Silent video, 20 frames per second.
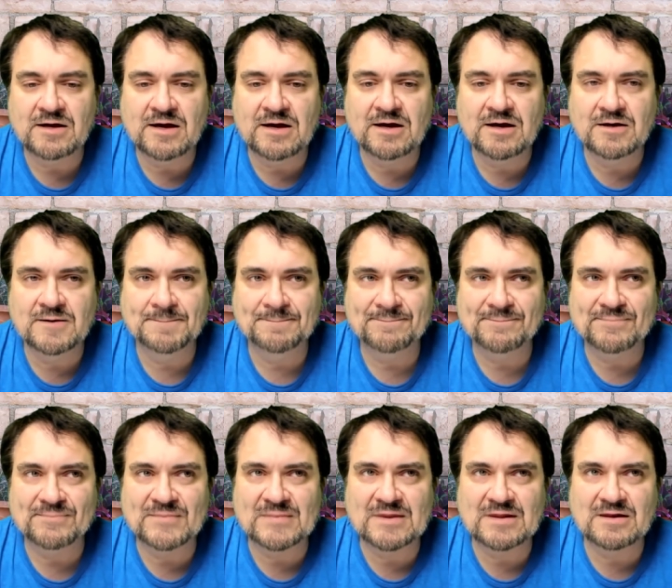And
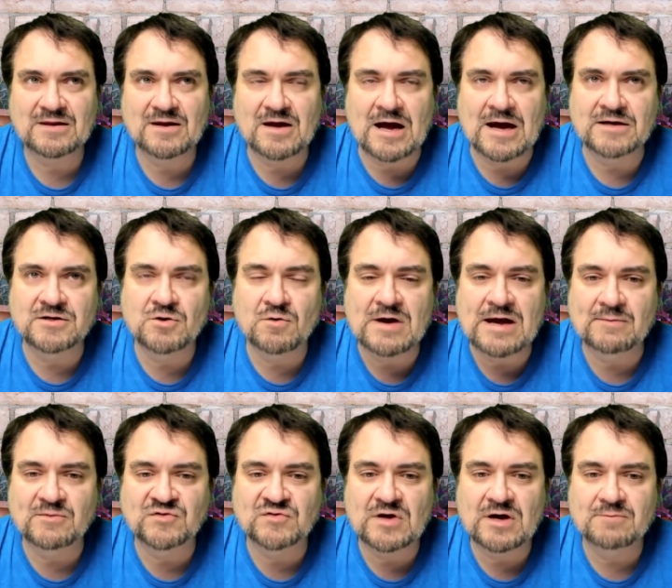I know
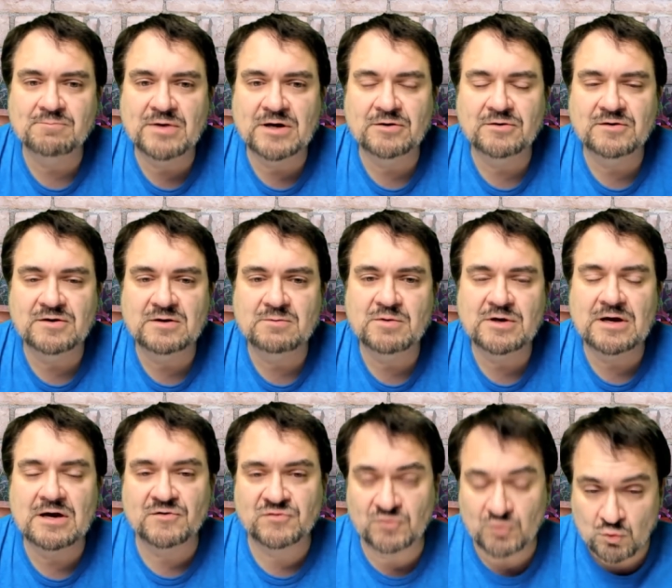Amazon better than anybody
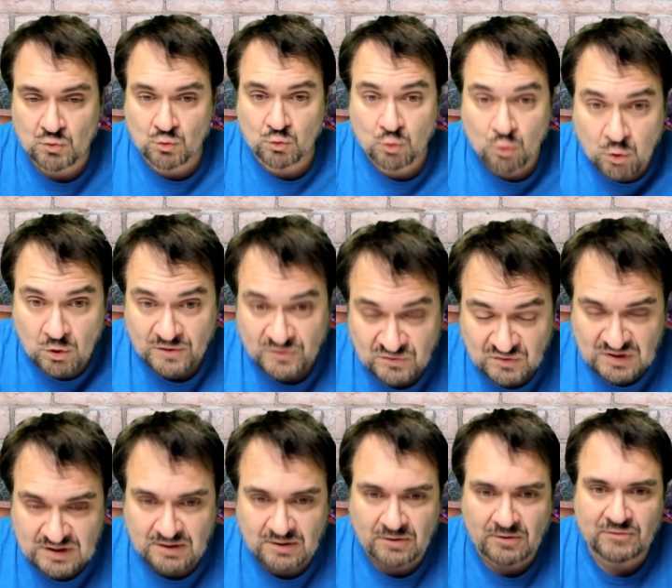else who works
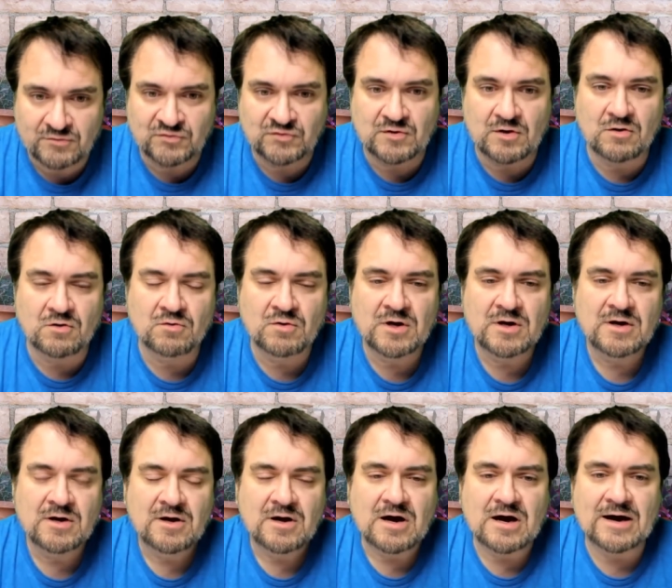here, so
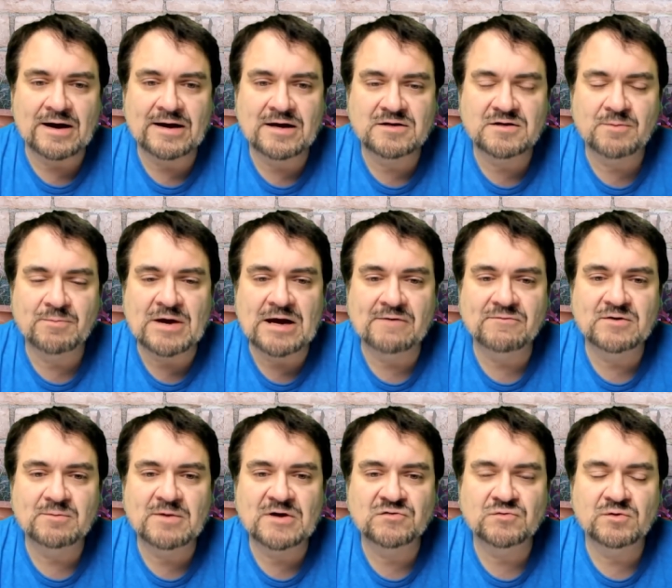I end up having
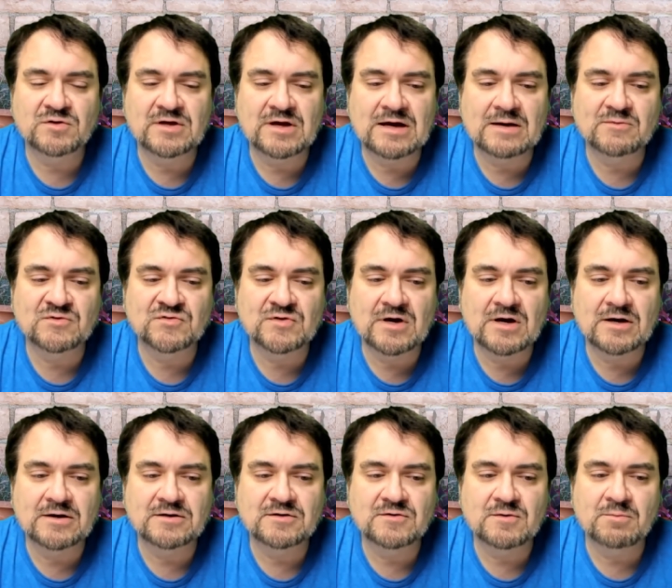to mess with the
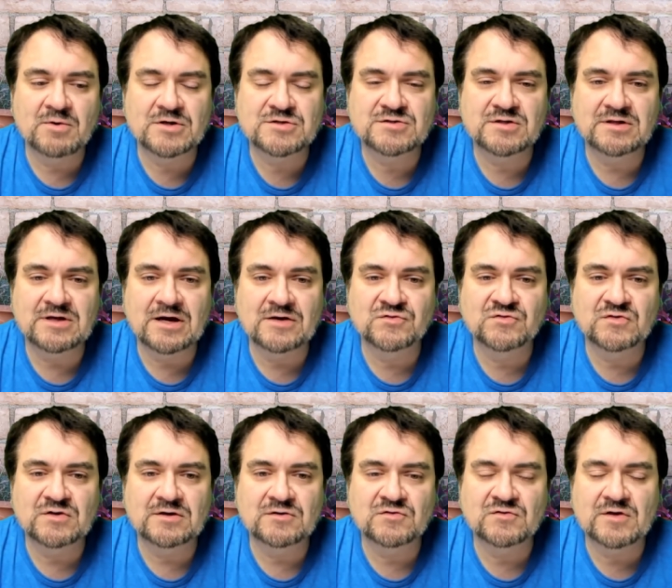Amazon and a bunch of the
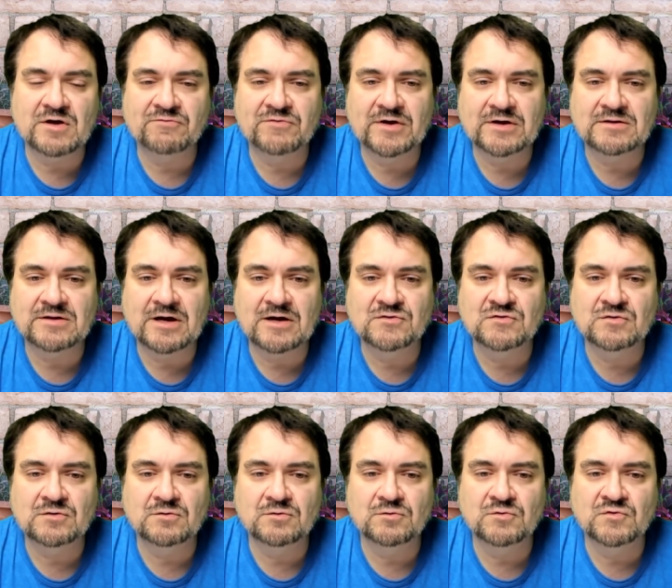Etsy and stuff like that
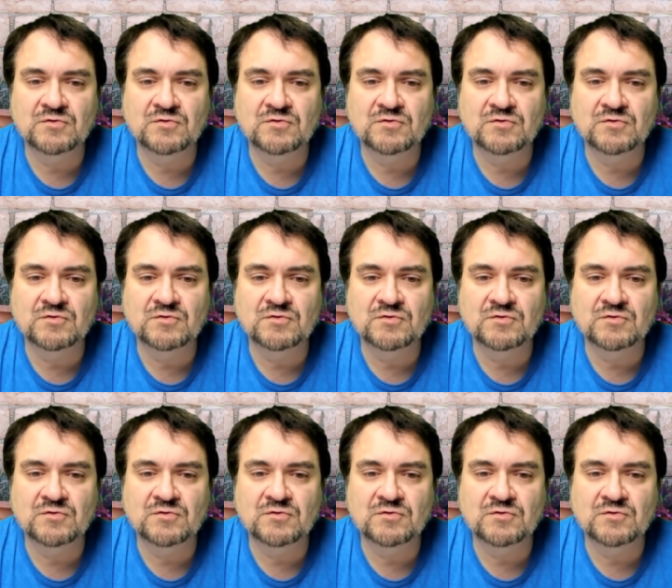too.